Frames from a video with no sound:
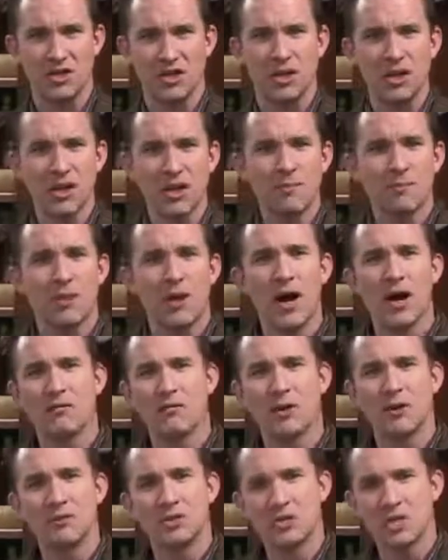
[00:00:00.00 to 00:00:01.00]
Look at
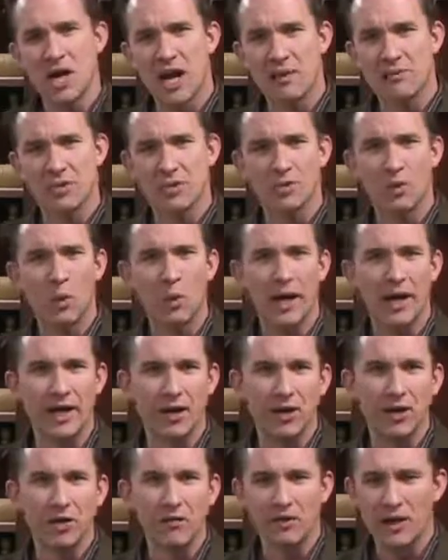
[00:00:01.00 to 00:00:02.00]
Proverbs chapter
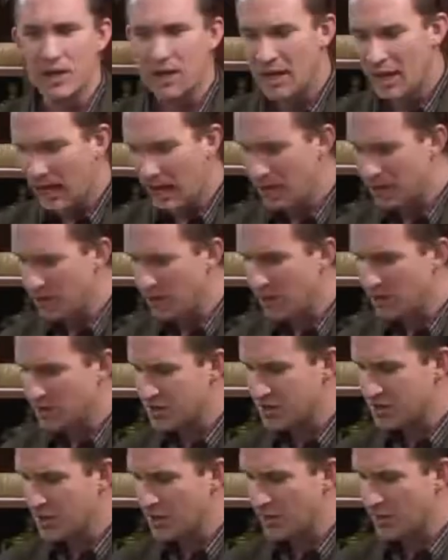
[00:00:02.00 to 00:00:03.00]
12 and verse
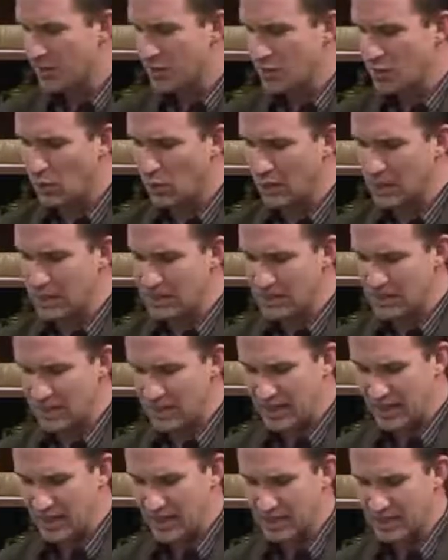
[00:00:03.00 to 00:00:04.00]
number
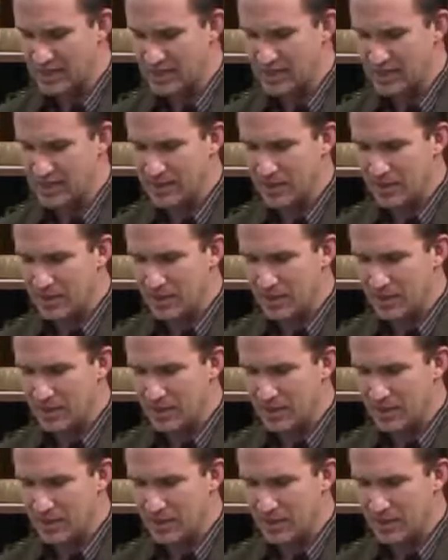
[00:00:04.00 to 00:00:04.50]
26.